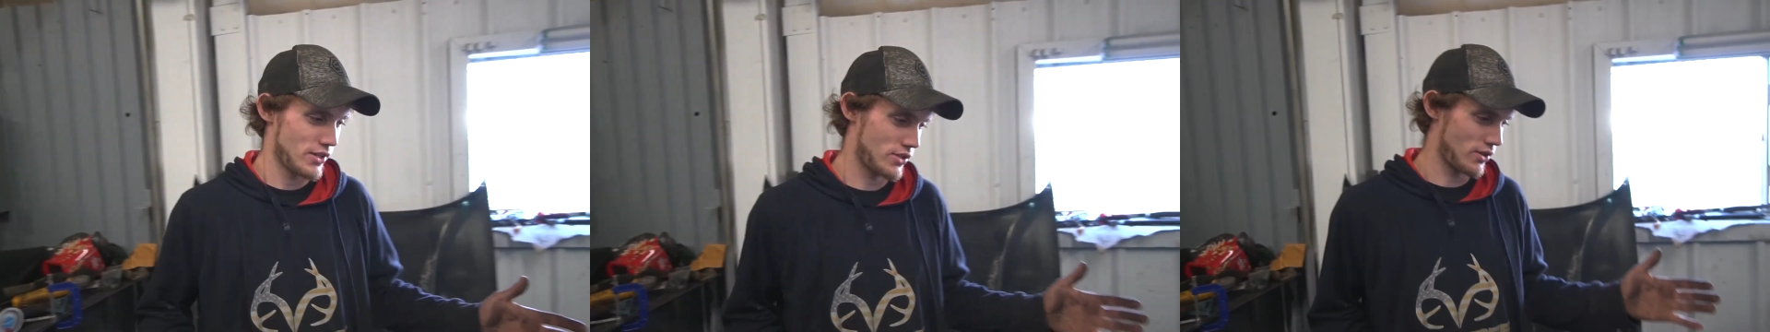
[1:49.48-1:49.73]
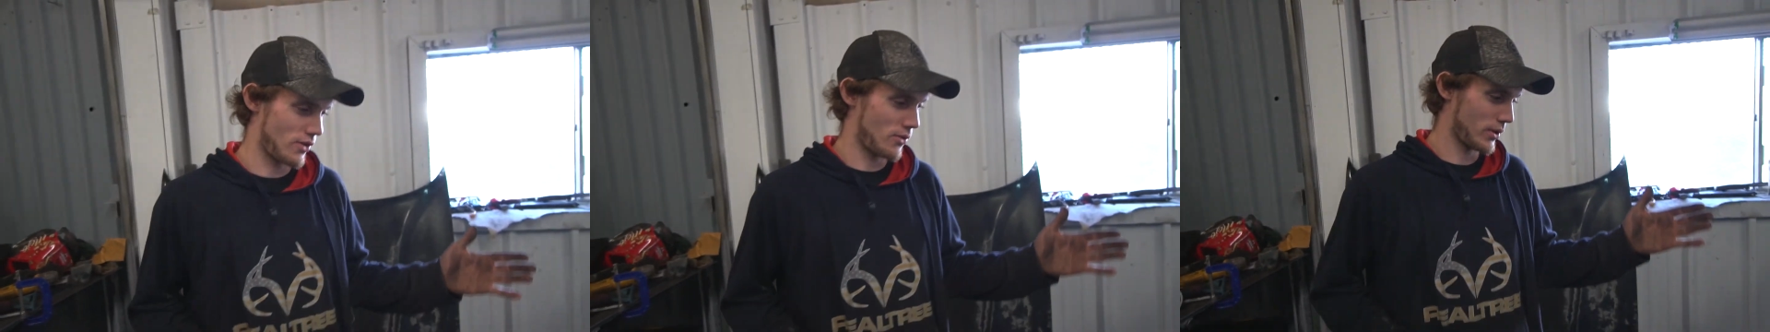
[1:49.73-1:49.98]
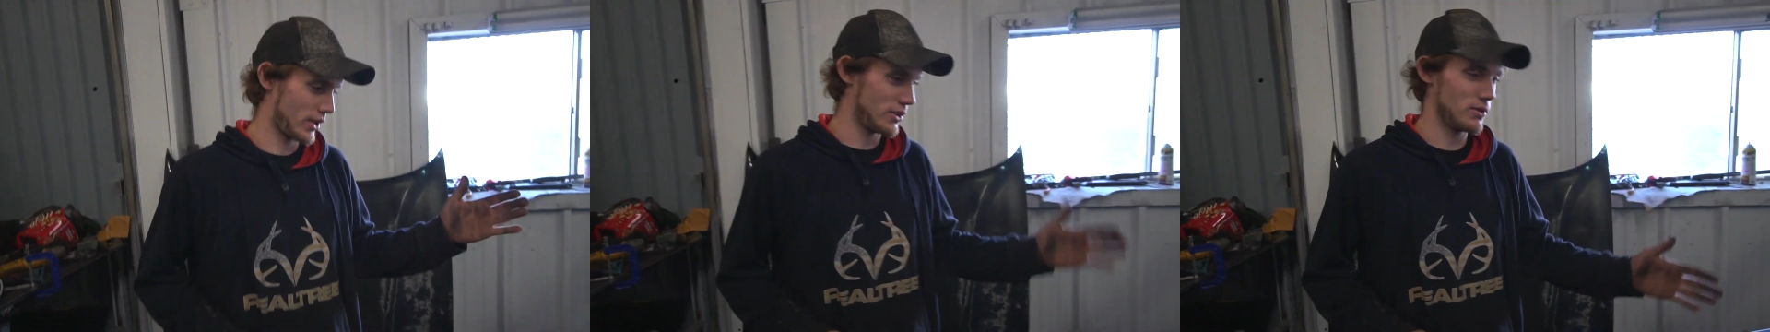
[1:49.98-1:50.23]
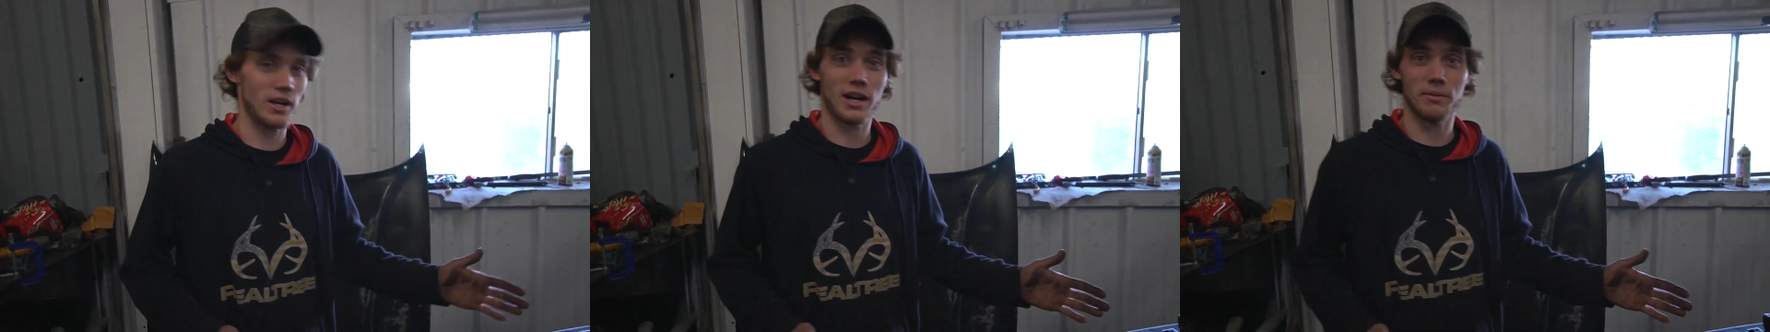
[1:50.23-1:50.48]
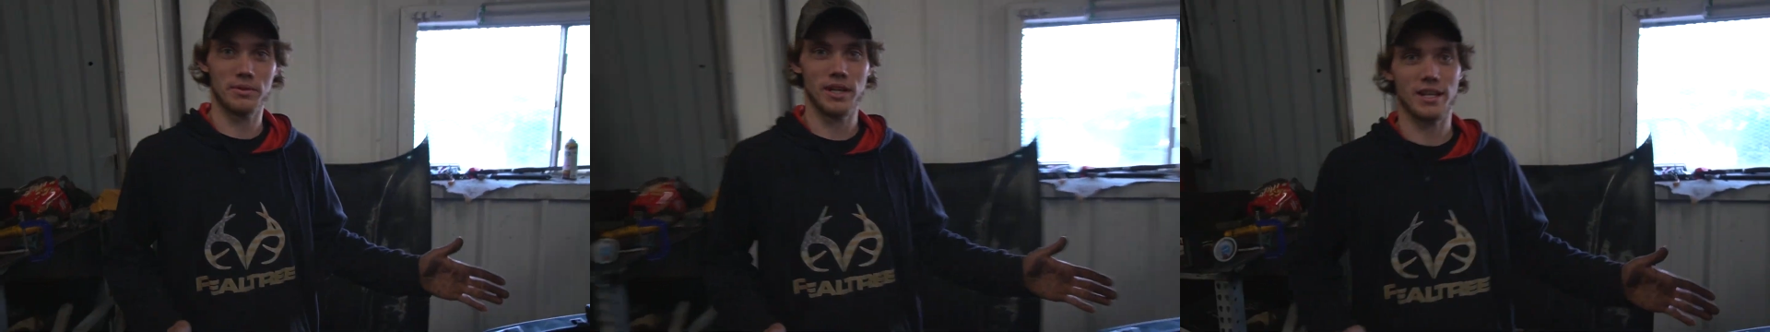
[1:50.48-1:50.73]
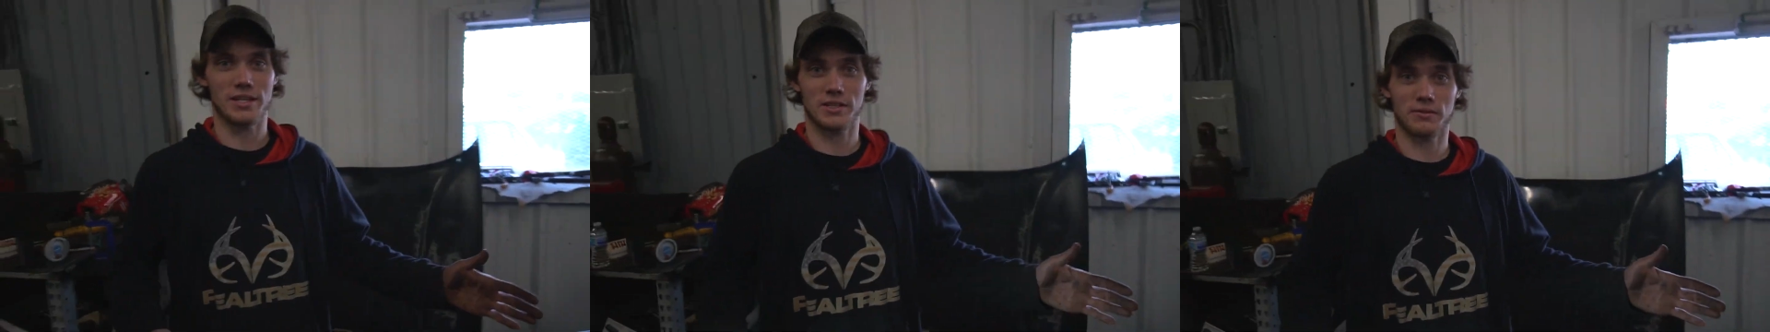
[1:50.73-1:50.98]
So we're going to do an
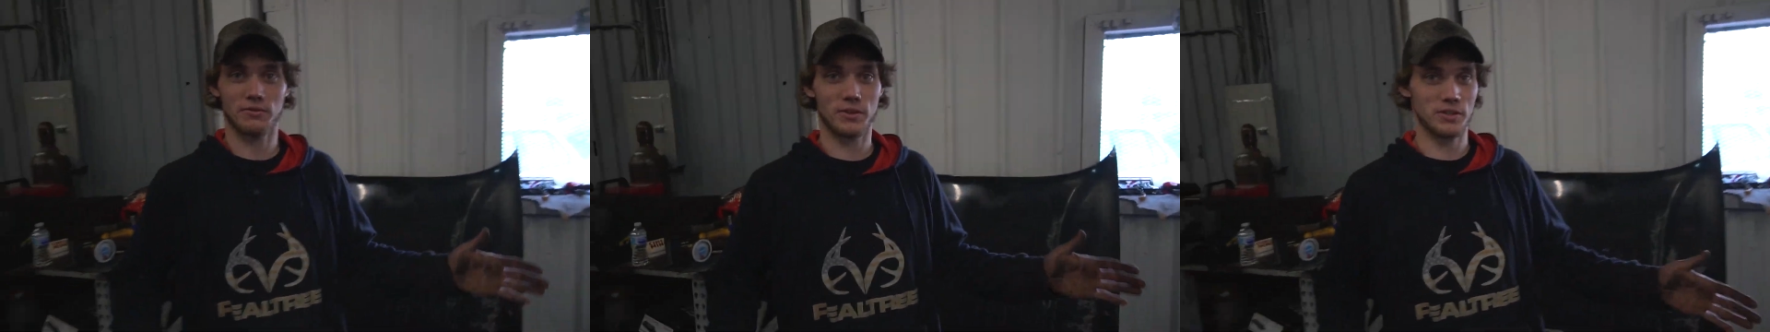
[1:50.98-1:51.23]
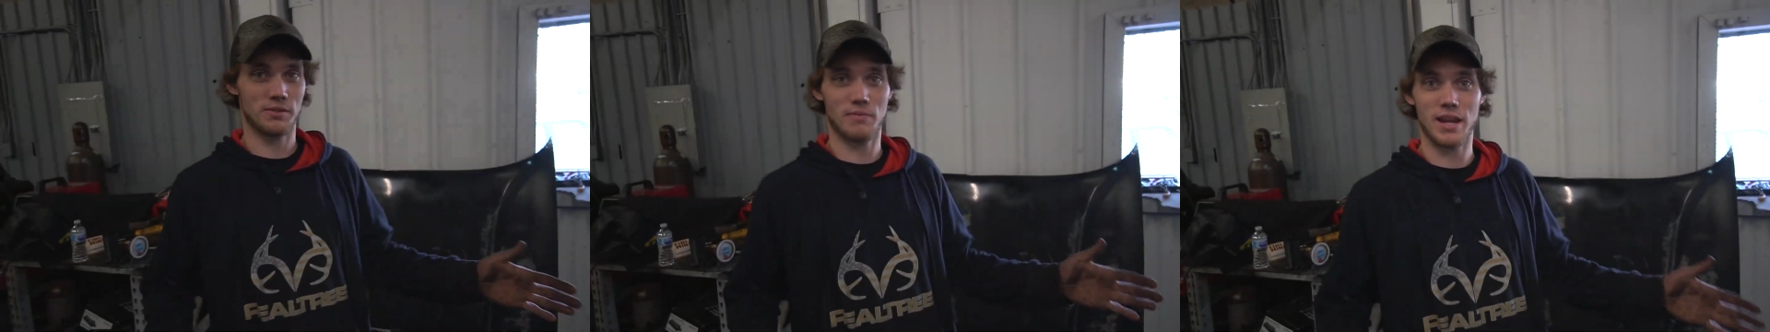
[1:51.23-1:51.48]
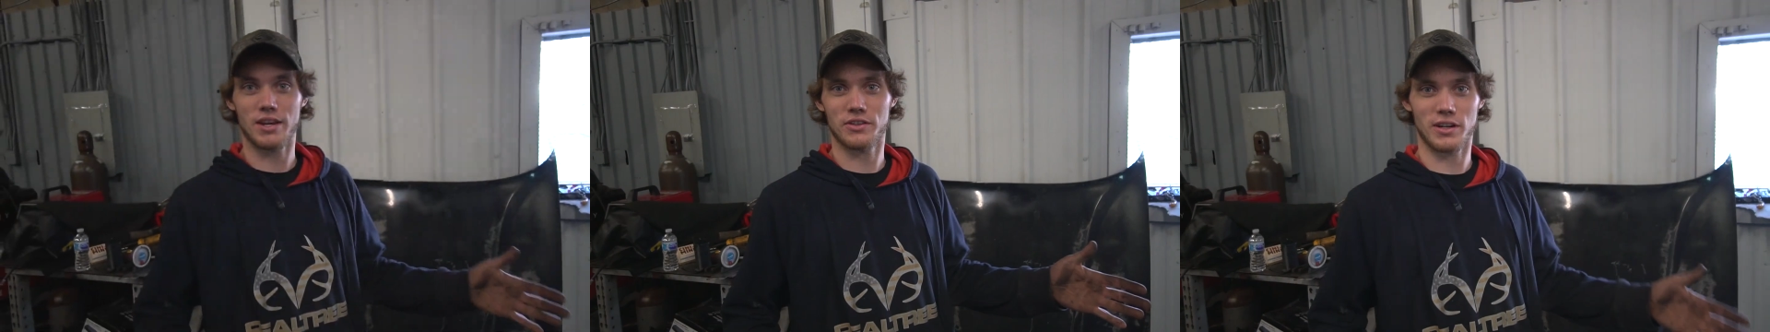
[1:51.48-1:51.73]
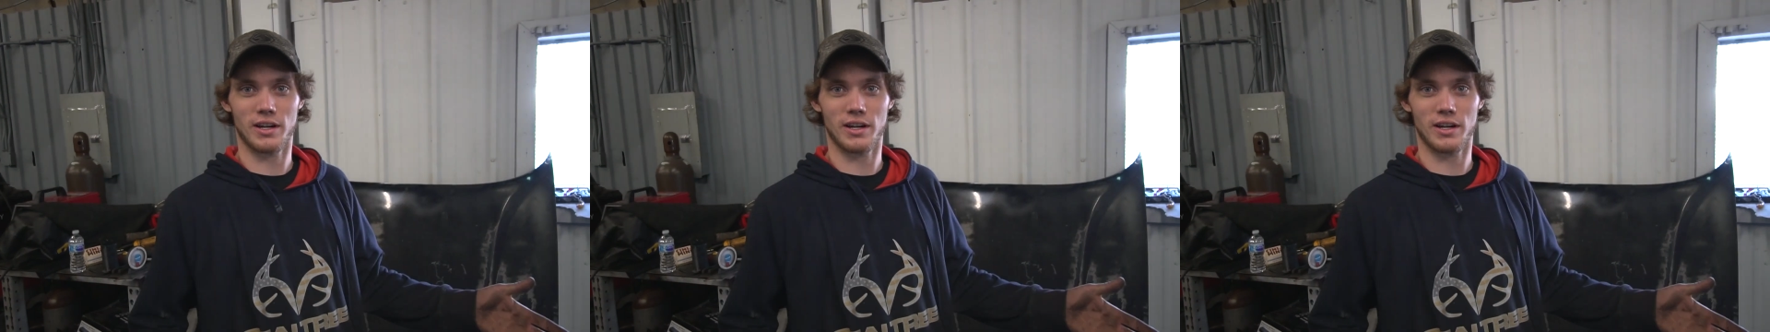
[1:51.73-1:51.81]
update. It's the first major